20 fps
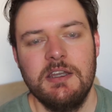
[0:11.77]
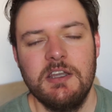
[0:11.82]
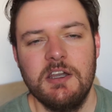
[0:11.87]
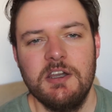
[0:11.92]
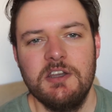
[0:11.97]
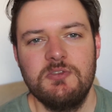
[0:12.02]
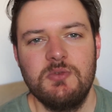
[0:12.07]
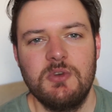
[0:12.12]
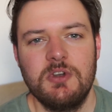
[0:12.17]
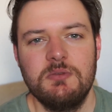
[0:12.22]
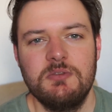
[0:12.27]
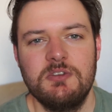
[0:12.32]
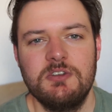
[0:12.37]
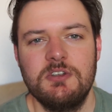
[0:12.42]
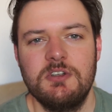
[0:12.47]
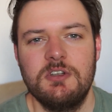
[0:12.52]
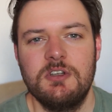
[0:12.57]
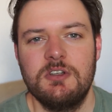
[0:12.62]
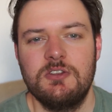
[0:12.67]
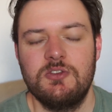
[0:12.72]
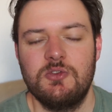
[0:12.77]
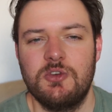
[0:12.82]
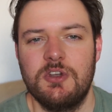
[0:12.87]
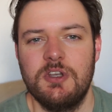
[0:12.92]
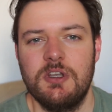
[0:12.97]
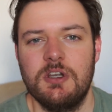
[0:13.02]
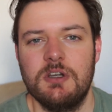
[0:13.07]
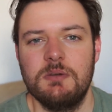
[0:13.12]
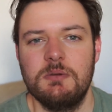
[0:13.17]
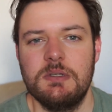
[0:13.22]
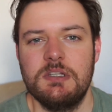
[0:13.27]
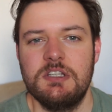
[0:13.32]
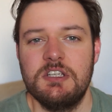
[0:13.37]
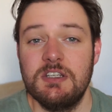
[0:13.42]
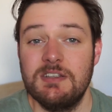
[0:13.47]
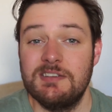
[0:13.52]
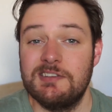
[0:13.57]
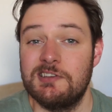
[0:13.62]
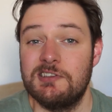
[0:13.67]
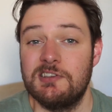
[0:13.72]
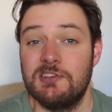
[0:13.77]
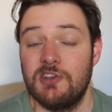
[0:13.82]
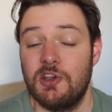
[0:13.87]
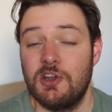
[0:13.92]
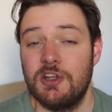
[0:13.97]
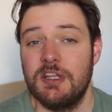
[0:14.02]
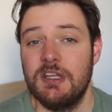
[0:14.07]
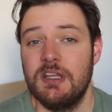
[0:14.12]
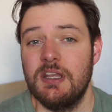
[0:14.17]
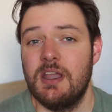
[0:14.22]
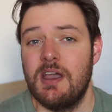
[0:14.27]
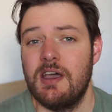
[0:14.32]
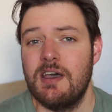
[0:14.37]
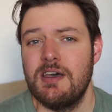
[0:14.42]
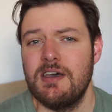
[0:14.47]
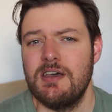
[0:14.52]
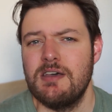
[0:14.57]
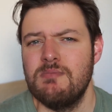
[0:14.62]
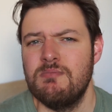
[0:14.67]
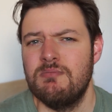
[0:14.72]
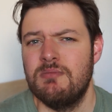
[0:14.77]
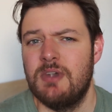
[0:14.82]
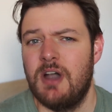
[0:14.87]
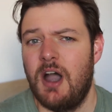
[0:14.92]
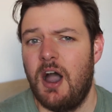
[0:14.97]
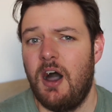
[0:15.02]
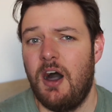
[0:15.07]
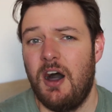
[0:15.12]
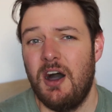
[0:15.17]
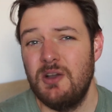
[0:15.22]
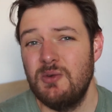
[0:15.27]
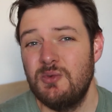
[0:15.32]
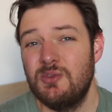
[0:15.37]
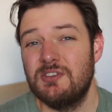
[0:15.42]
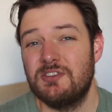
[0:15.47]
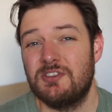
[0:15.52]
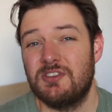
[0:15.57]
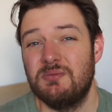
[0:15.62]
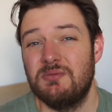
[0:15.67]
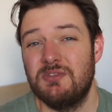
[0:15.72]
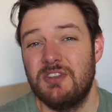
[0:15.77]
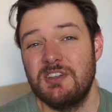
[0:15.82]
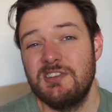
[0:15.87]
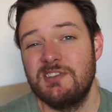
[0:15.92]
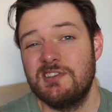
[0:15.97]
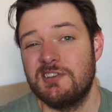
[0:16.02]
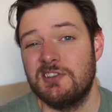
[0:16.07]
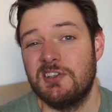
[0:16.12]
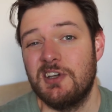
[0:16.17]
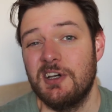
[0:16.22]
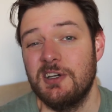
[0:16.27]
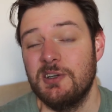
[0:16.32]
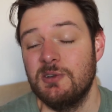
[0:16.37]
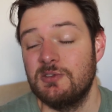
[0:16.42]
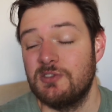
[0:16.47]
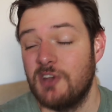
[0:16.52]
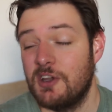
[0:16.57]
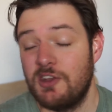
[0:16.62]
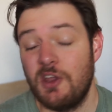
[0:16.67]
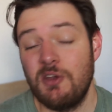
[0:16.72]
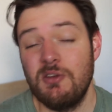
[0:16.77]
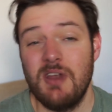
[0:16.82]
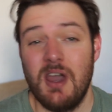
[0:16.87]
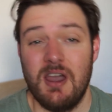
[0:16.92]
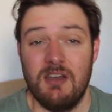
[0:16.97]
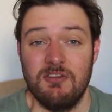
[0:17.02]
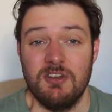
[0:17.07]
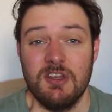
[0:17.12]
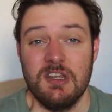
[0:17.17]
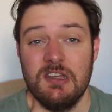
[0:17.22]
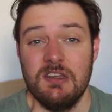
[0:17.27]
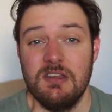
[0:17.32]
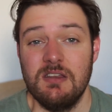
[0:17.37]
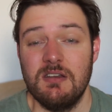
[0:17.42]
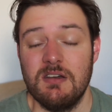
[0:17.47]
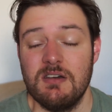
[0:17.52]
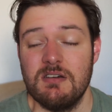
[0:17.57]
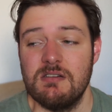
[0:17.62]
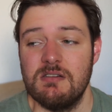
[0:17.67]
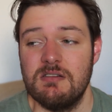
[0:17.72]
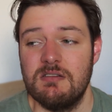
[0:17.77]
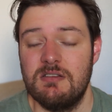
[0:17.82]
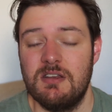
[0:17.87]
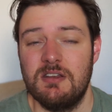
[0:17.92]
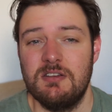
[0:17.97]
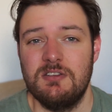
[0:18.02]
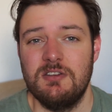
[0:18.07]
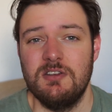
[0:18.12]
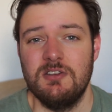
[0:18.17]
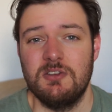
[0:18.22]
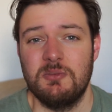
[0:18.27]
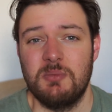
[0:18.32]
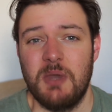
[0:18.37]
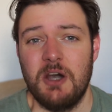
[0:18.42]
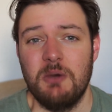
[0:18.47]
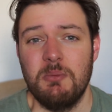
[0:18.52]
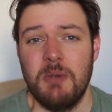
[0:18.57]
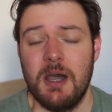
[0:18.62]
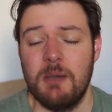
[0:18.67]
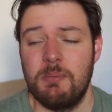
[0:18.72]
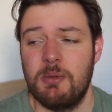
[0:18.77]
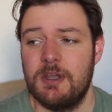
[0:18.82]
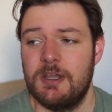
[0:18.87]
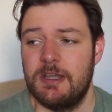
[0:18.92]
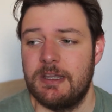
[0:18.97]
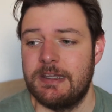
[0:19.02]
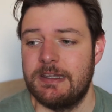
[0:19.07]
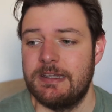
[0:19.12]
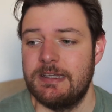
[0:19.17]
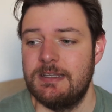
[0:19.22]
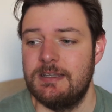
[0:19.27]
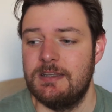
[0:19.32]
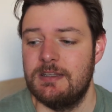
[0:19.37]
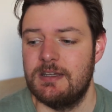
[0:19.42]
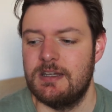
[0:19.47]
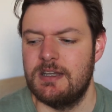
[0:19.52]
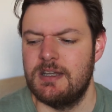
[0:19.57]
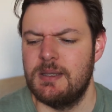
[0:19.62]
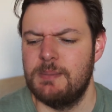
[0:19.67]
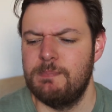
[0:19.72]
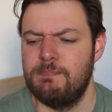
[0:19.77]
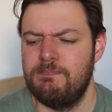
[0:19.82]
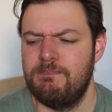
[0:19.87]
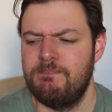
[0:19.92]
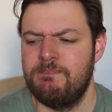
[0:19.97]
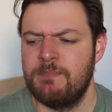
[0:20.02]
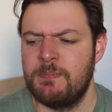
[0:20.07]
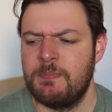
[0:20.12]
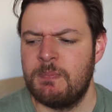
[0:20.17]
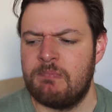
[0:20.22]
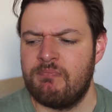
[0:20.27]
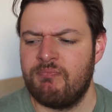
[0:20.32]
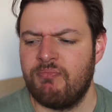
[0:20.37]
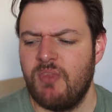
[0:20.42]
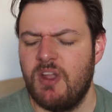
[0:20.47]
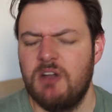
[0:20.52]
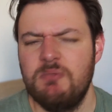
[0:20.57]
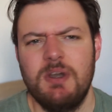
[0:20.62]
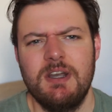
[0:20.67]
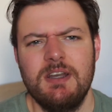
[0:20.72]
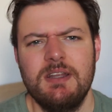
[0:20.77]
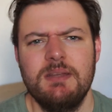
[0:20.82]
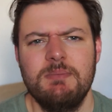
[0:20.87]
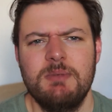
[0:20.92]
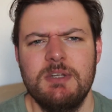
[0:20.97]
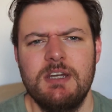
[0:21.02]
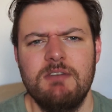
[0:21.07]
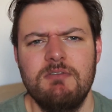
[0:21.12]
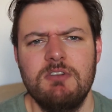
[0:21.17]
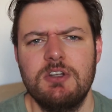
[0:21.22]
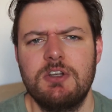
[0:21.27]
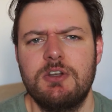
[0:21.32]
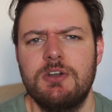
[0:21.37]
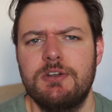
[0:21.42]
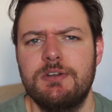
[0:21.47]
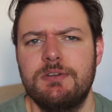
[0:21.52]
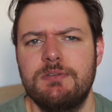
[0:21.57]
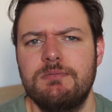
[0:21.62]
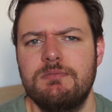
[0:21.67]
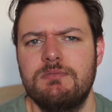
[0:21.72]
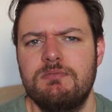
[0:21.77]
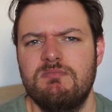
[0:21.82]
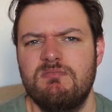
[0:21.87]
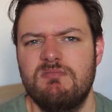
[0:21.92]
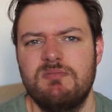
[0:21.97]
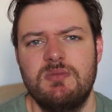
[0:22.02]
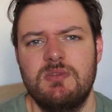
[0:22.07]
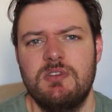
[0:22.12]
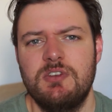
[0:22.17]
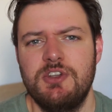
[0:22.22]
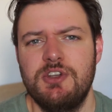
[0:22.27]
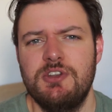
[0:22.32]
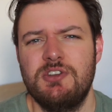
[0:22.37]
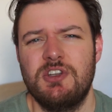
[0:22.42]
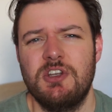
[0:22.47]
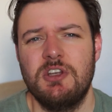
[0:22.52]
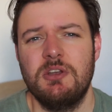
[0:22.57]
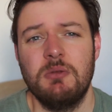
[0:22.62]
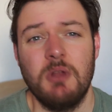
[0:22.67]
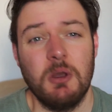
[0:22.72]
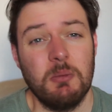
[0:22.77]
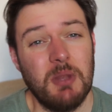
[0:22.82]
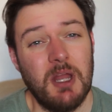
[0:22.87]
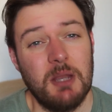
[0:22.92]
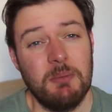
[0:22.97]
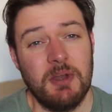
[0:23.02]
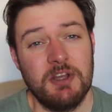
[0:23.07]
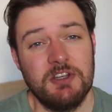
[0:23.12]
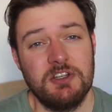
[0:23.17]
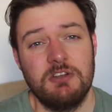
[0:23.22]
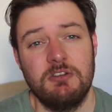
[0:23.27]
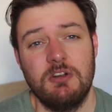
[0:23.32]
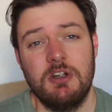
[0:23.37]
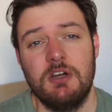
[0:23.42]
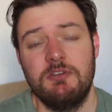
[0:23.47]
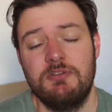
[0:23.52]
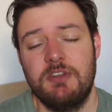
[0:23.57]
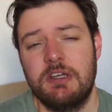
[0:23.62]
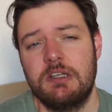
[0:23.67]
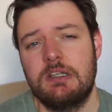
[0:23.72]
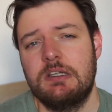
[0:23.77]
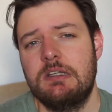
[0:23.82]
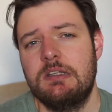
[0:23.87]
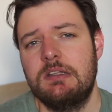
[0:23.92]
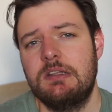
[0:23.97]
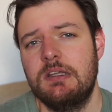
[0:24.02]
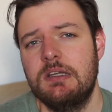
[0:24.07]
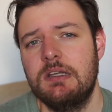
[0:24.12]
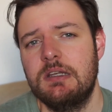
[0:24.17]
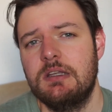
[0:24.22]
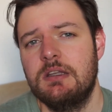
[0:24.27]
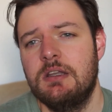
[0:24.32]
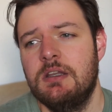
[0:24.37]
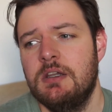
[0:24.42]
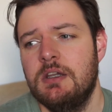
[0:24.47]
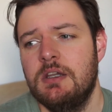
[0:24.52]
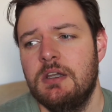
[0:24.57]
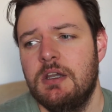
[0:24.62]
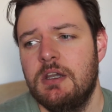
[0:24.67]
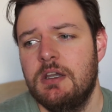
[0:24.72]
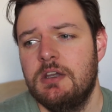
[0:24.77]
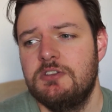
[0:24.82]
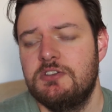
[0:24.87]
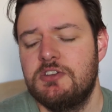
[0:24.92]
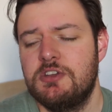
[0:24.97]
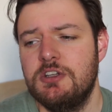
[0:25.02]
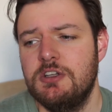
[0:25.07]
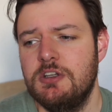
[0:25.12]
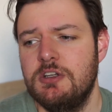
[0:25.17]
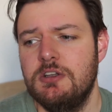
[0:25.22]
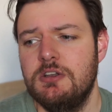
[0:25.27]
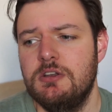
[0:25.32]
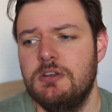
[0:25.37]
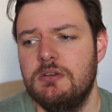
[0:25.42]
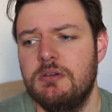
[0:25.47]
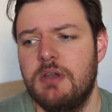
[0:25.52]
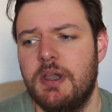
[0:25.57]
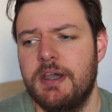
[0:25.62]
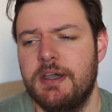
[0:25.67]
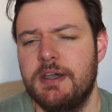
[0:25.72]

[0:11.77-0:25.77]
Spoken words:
guys, welcome to Talking RPGs. This is Ollie. I want some dungeon tiles. I don't have any. I tend to use a battle map, and I've been having a look on YouTube, like Black Magic Craft, that kind of thing, to